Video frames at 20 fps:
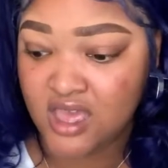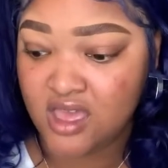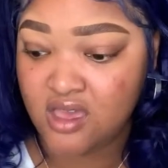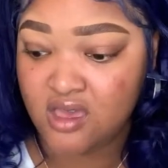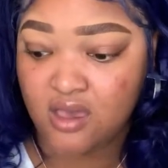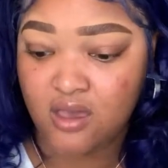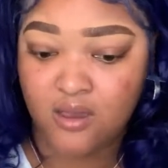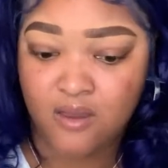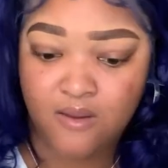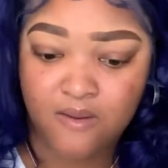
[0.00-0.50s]

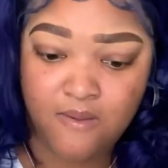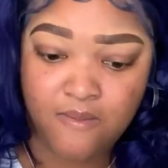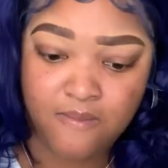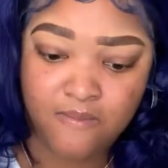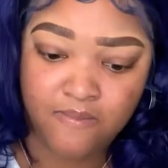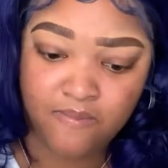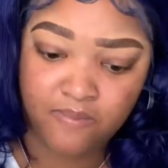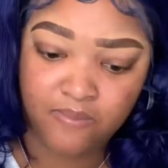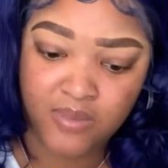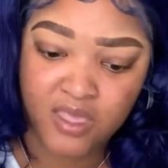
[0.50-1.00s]

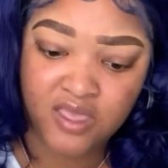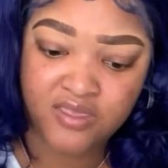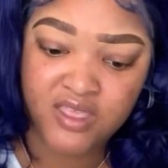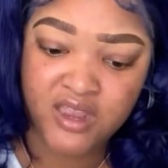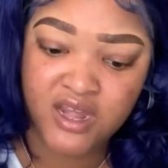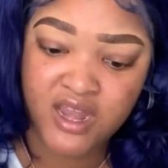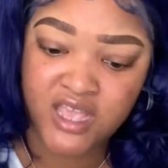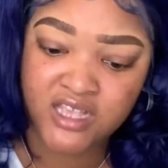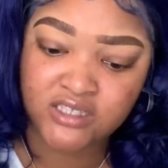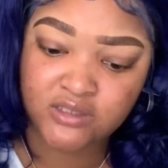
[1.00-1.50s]
The
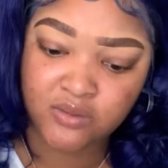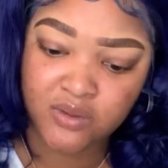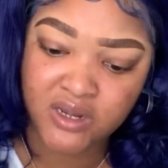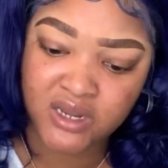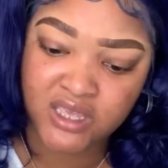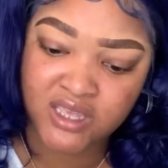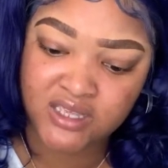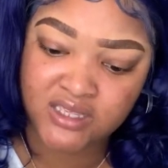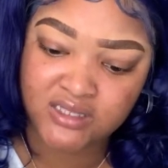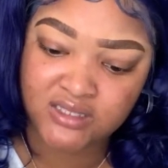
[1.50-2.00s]
next one
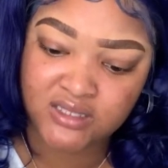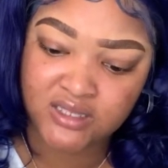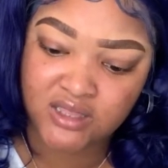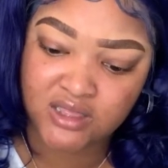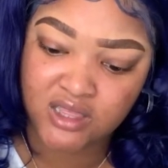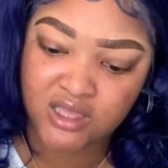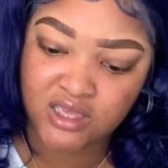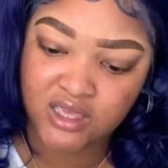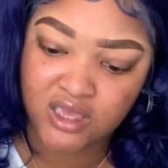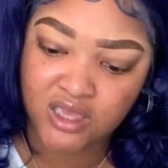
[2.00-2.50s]
is
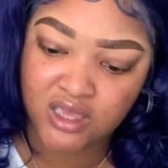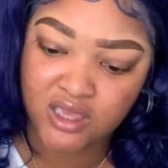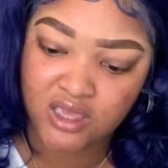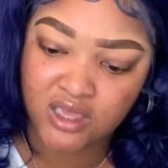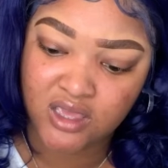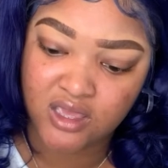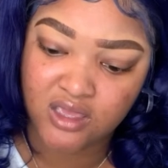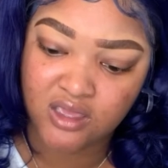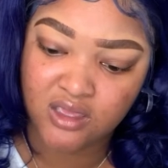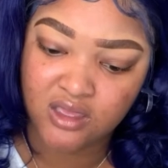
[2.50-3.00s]

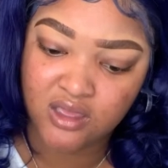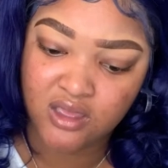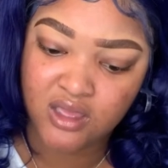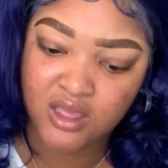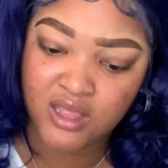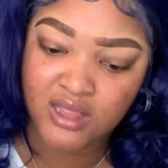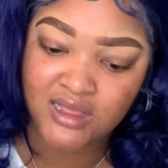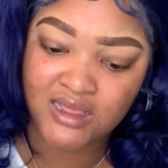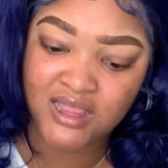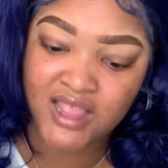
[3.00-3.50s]
the
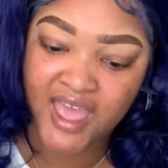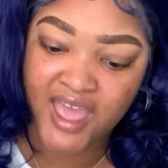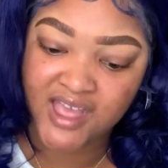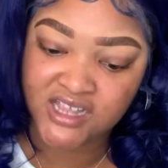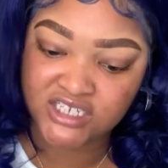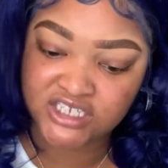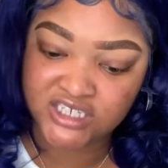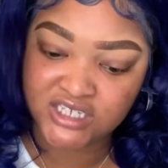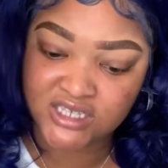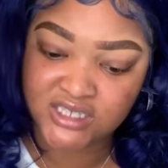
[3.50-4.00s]

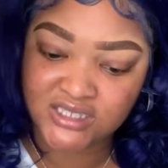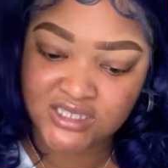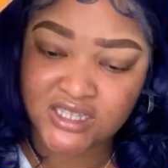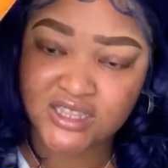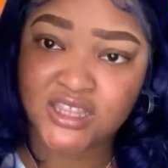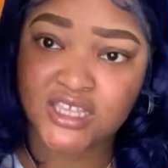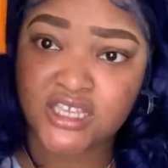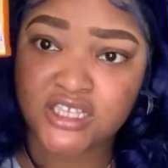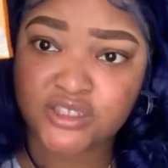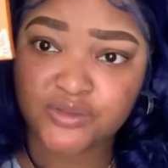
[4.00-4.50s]
lashes.
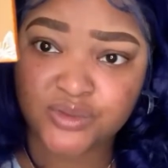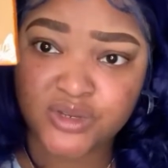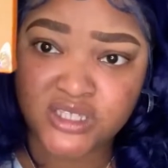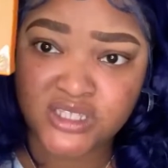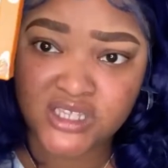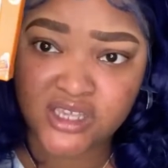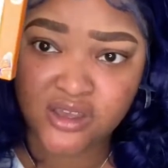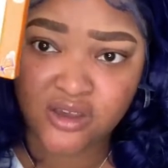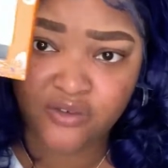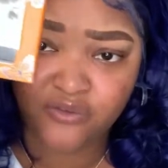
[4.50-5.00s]
These
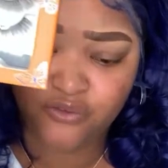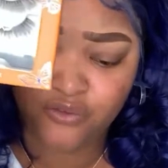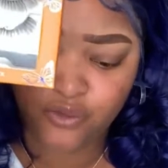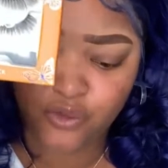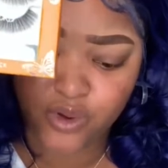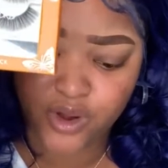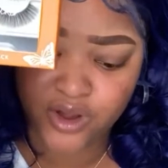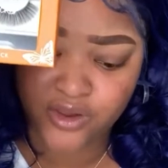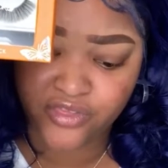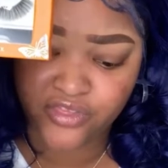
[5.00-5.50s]
retail
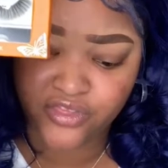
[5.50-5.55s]
for